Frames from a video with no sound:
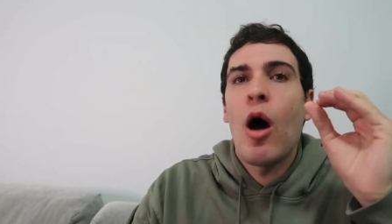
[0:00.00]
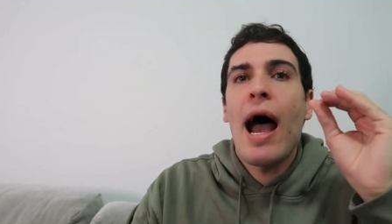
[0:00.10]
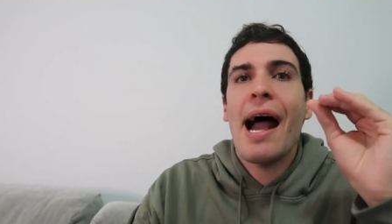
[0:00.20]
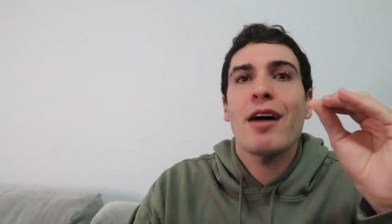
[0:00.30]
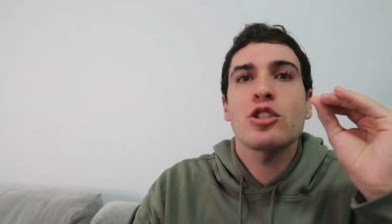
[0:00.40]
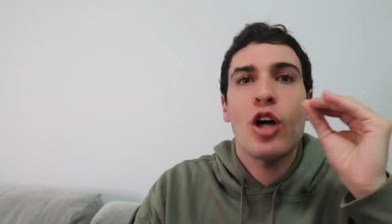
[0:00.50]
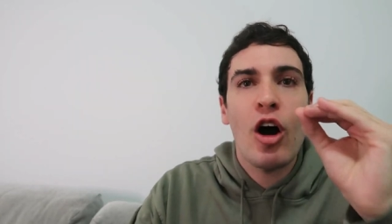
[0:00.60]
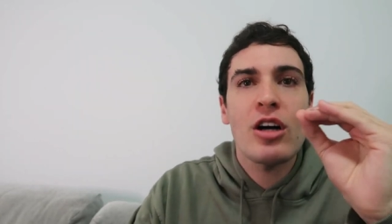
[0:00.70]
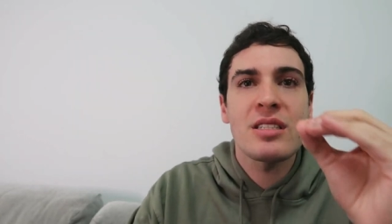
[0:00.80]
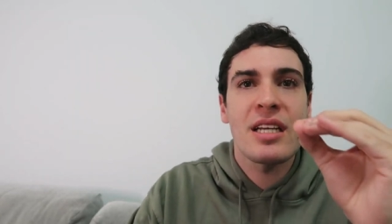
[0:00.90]
How
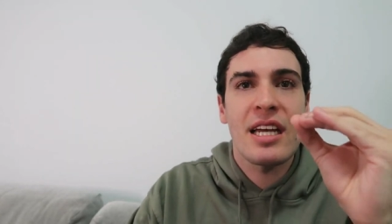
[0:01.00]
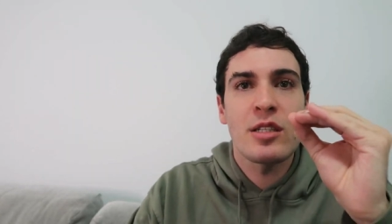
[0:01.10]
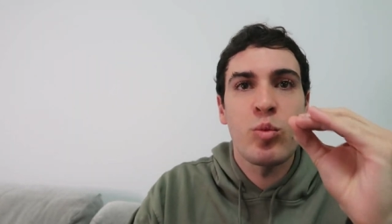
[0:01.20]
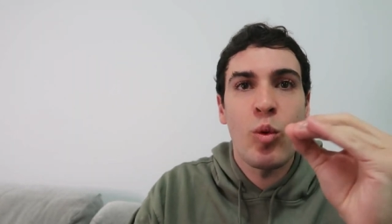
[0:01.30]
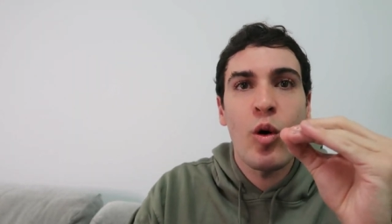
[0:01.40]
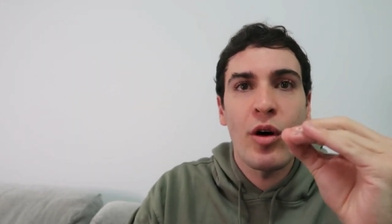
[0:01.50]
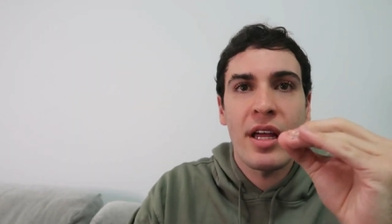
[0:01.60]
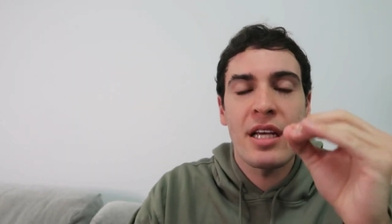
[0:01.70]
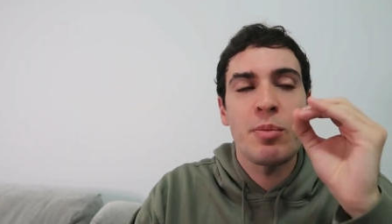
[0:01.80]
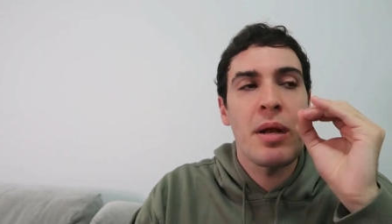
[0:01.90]
toxic is Ward?
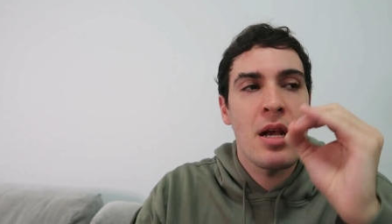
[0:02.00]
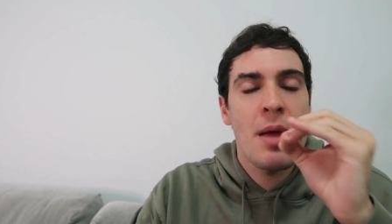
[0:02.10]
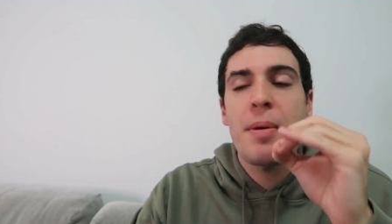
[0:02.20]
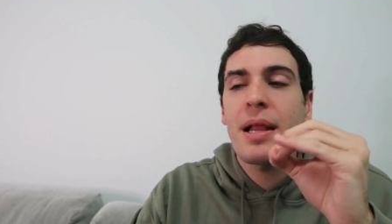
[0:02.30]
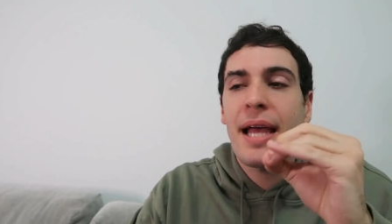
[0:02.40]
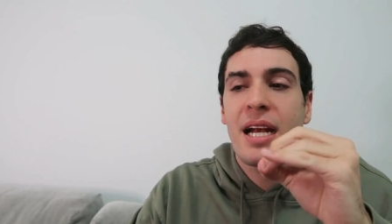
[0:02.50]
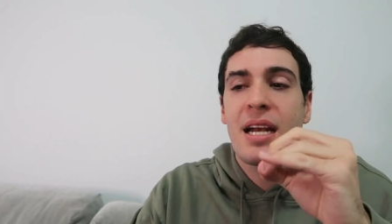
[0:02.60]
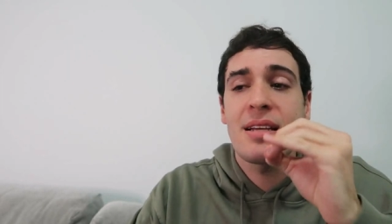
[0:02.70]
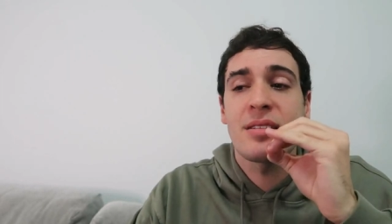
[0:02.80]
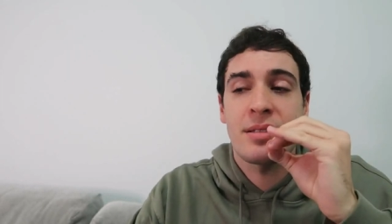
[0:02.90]
He's
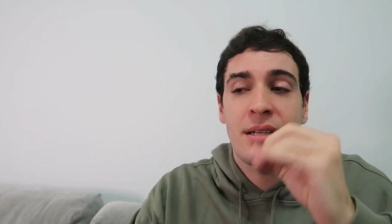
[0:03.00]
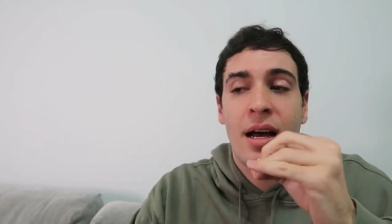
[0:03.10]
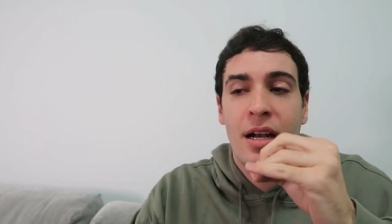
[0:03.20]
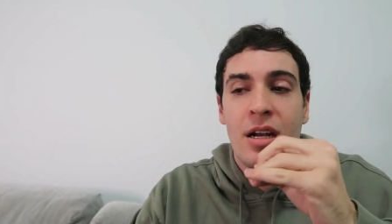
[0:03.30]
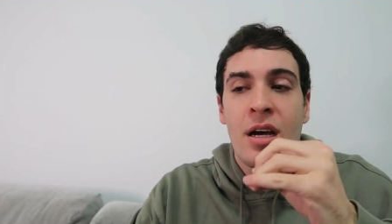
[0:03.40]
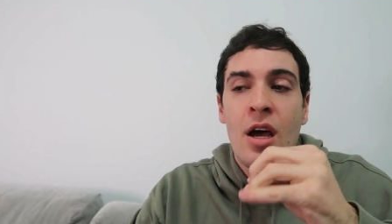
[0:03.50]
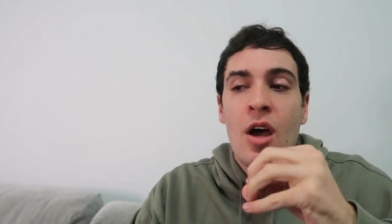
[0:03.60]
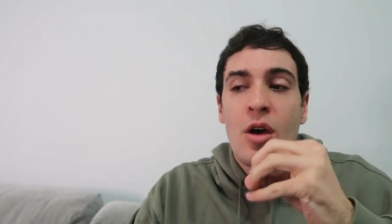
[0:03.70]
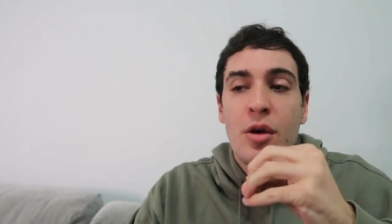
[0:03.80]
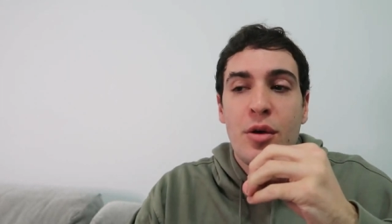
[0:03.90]
manipulated his son
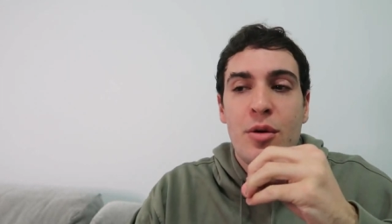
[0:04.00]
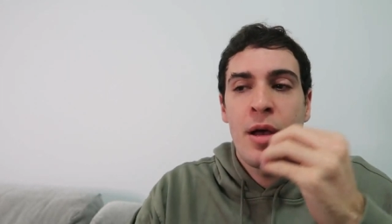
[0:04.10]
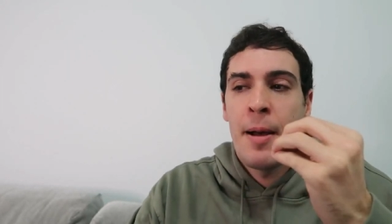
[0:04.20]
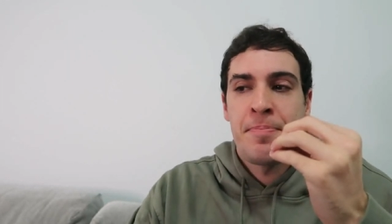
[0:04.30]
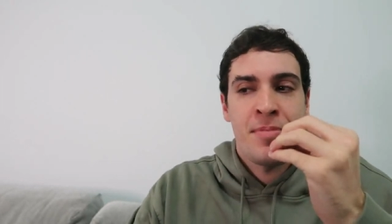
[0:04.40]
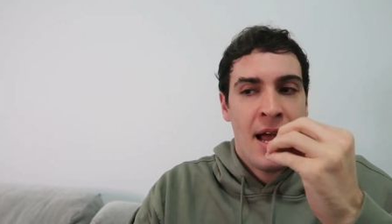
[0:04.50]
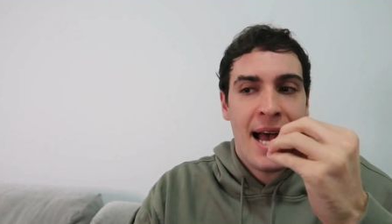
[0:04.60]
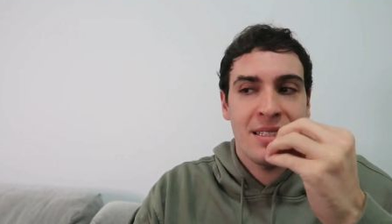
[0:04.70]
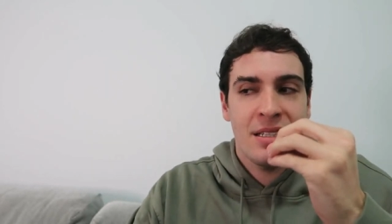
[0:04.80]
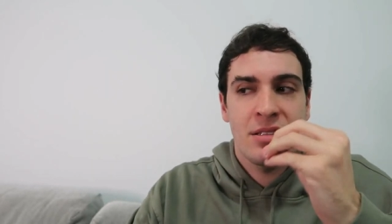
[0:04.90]
who
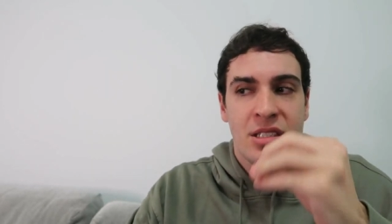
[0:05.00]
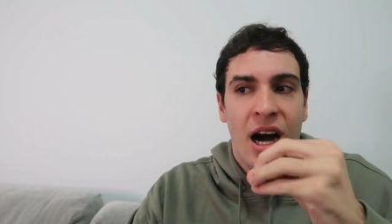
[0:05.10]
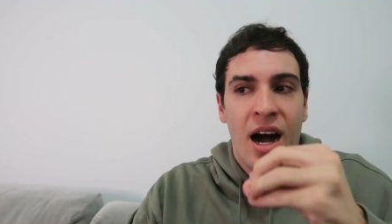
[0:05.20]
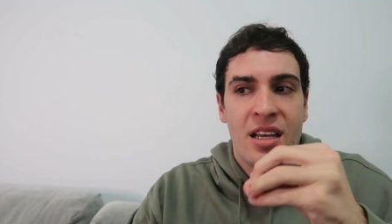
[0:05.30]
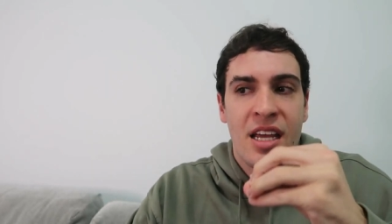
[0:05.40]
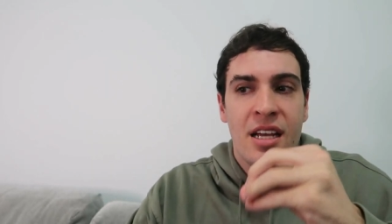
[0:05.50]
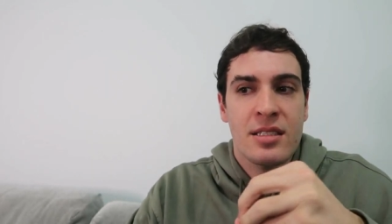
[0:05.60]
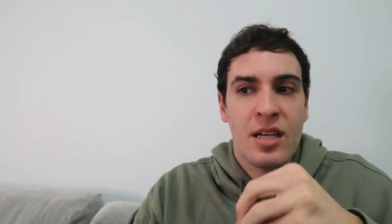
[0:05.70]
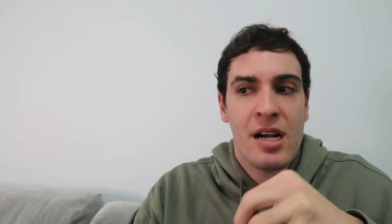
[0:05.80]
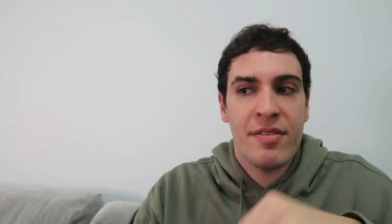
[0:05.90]
has this dark thing
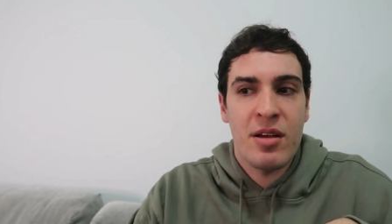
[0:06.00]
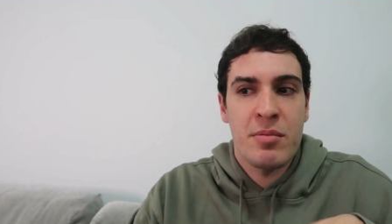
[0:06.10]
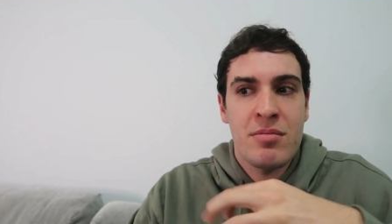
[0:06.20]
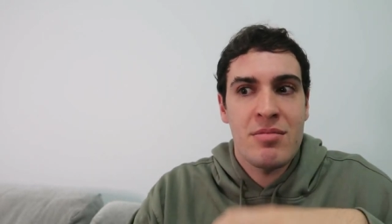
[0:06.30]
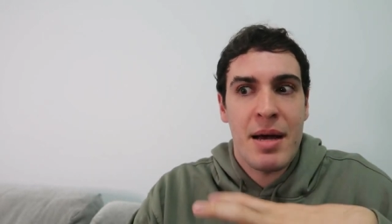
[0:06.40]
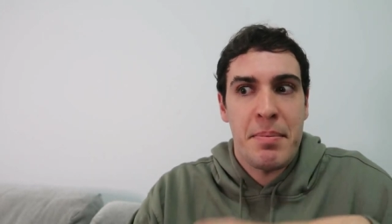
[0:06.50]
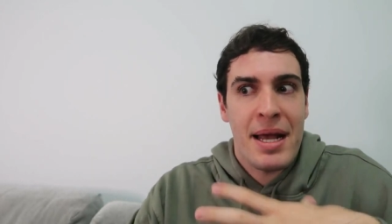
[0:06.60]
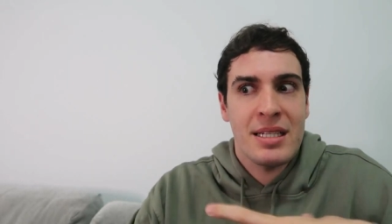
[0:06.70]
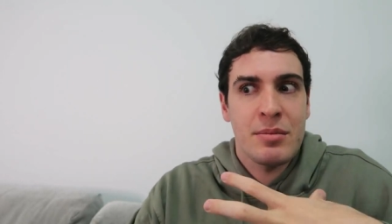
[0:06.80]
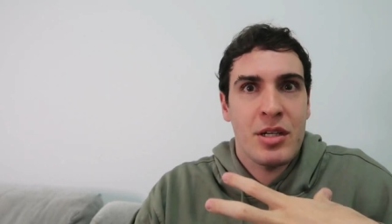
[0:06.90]
inside of him that
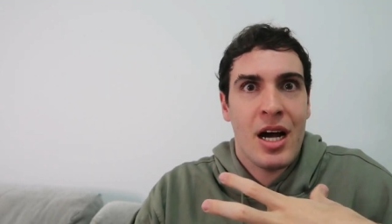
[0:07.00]
makes him